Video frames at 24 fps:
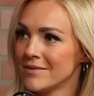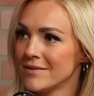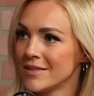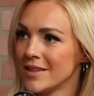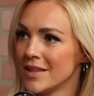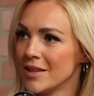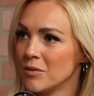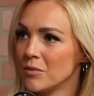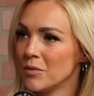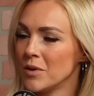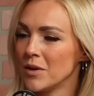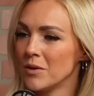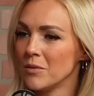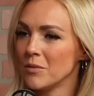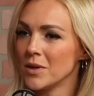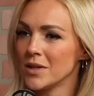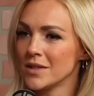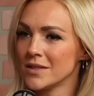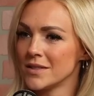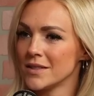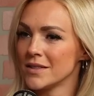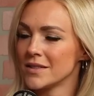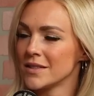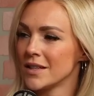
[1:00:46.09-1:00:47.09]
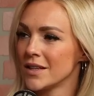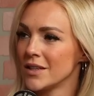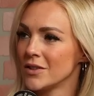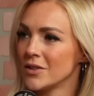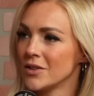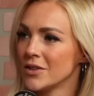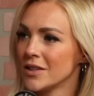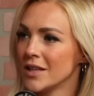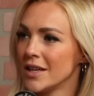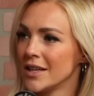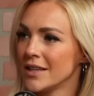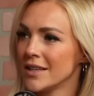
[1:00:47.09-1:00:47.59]
And what is this going to
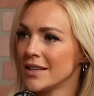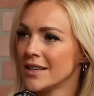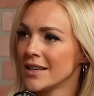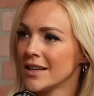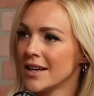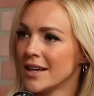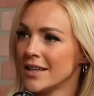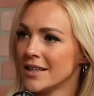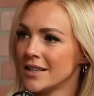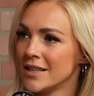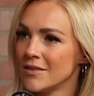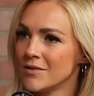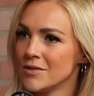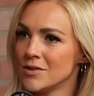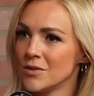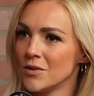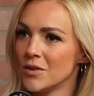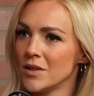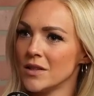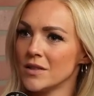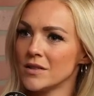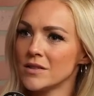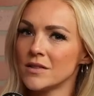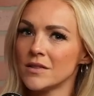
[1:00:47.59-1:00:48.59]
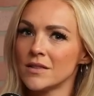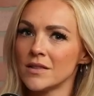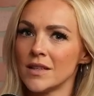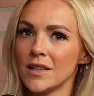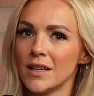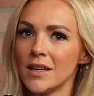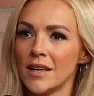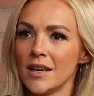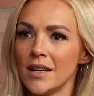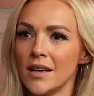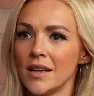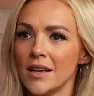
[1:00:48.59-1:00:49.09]
look like? And it kind of gives you this,
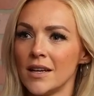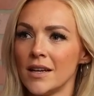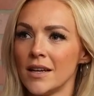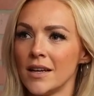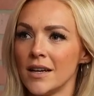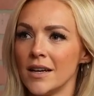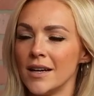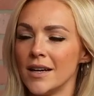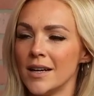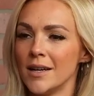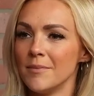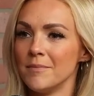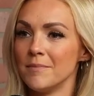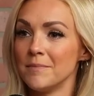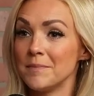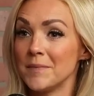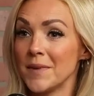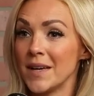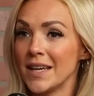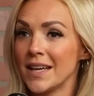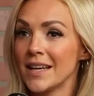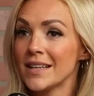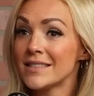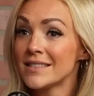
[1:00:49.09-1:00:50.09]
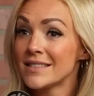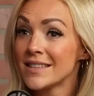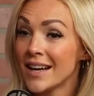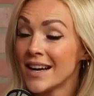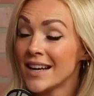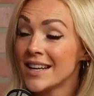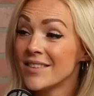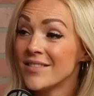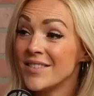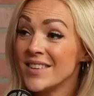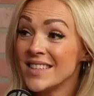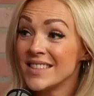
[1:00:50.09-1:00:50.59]
I guess,
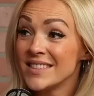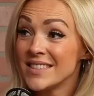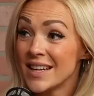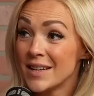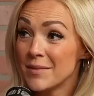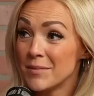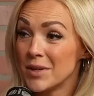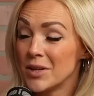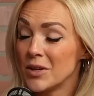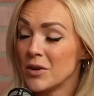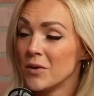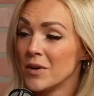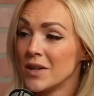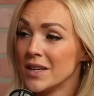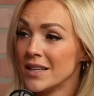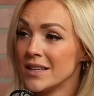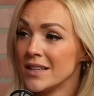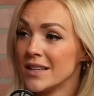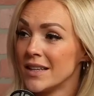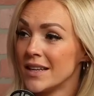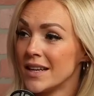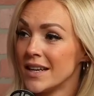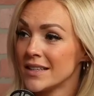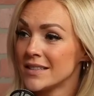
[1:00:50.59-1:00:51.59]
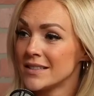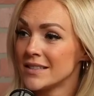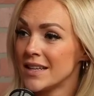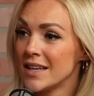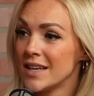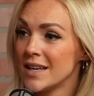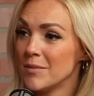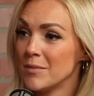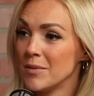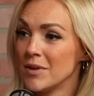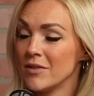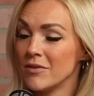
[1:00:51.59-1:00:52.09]
kind of excitement going into the next
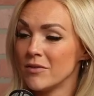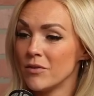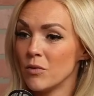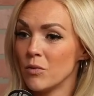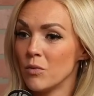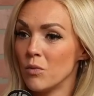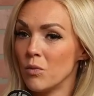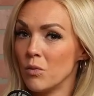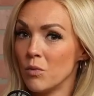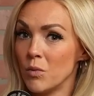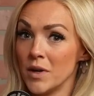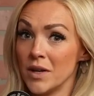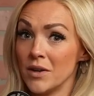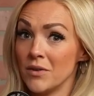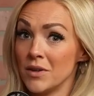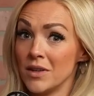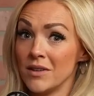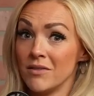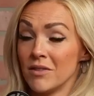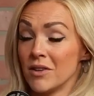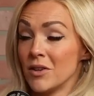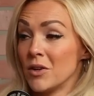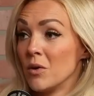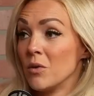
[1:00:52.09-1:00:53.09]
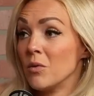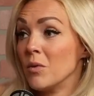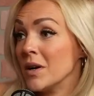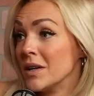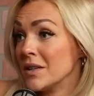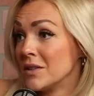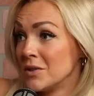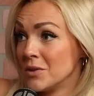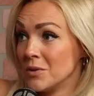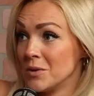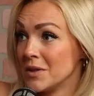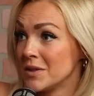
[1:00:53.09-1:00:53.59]
game of we don't even know
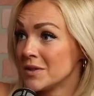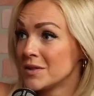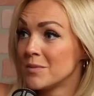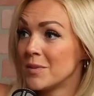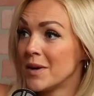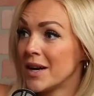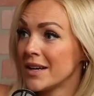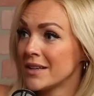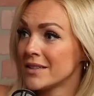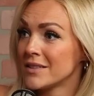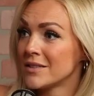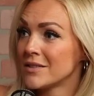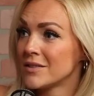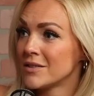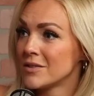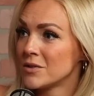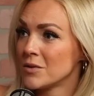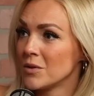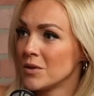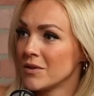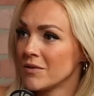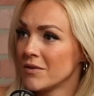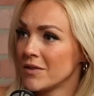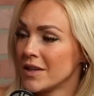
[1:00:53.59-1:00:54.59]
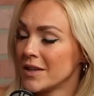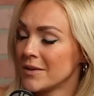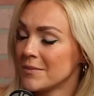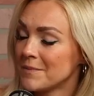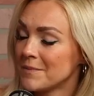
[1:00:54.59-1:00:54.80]
what to expect, sort of thing.